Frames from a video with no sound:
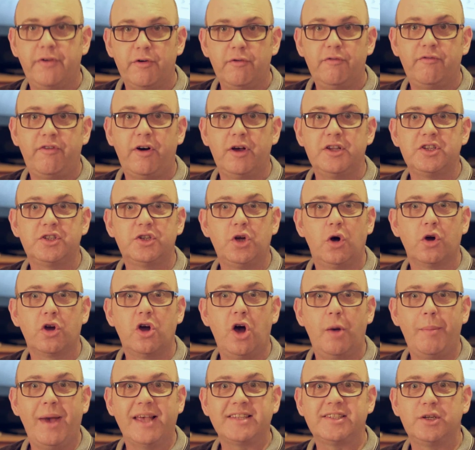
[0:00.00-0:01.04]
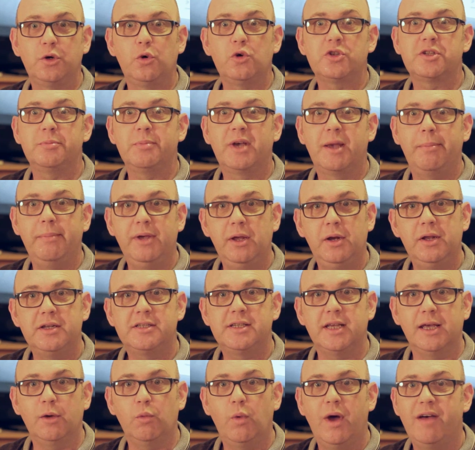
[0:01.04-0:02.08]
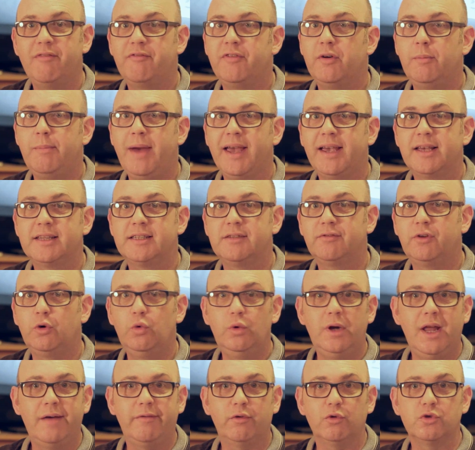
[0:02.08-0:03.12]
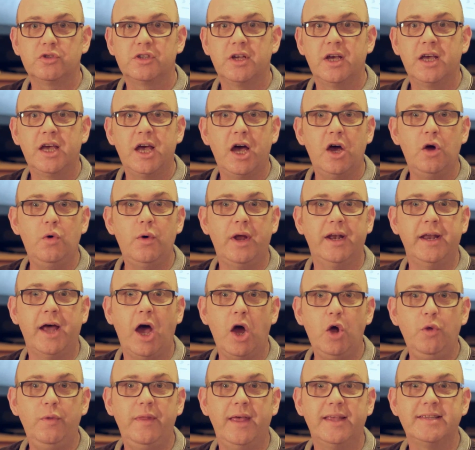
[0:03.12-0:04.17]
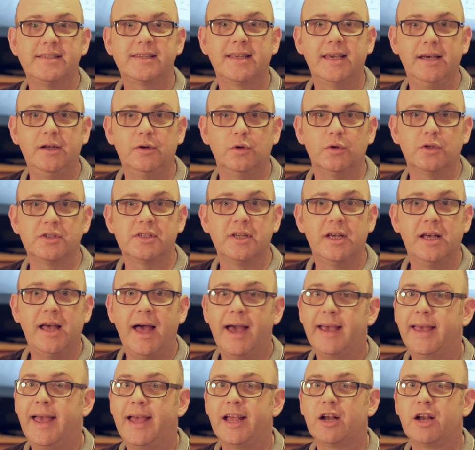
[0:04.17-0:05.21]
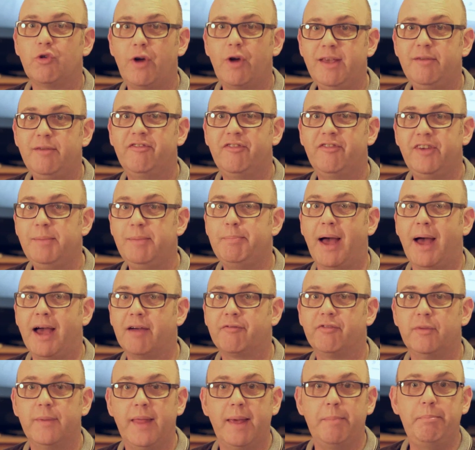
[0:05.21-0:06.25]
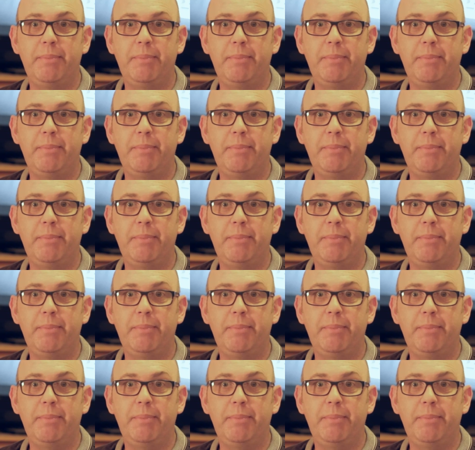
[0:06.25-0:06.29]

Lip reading: Filmfights.com has an awesome community where filmmakers of all levels can go and hone their skills and get great feedback from their